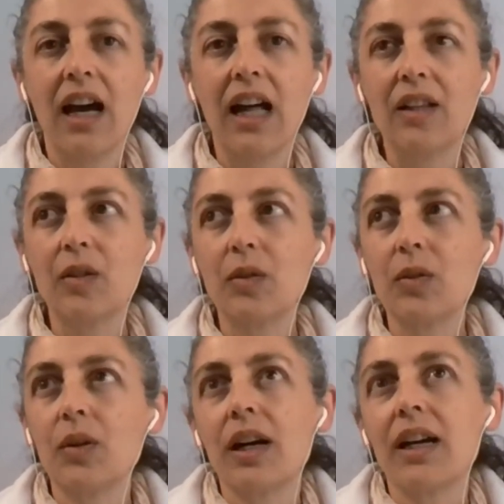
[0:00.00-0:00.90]

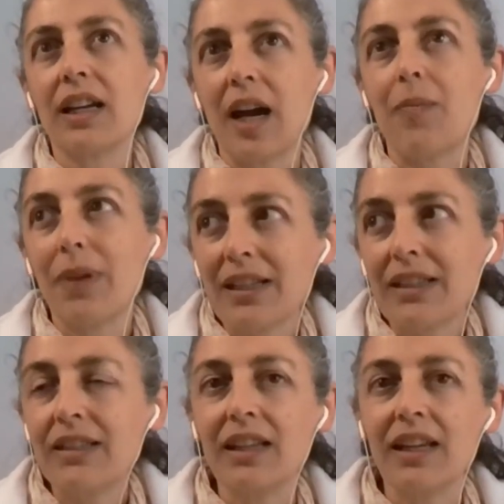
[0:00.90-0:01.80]
although
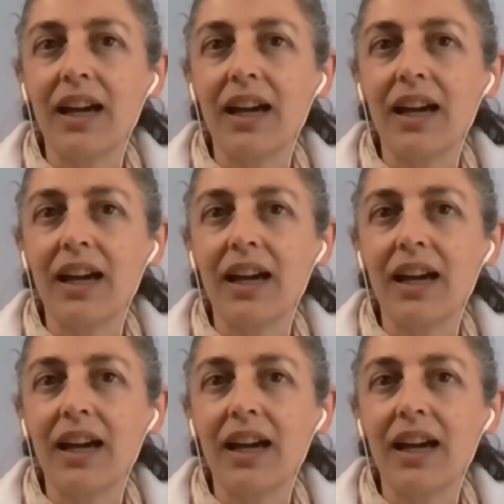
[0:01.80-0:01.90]
apparently